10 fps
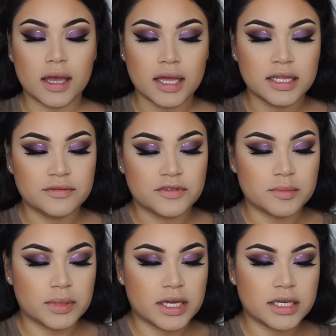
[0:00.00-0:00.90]
And then for
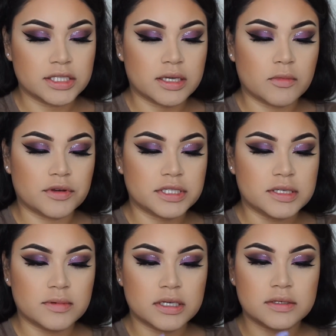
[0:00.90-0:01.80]
blush, I'm going
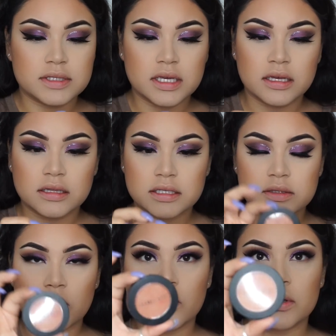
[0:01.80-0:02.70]
to be using this
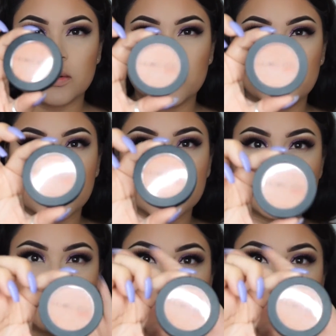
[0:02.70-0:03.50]
coral blush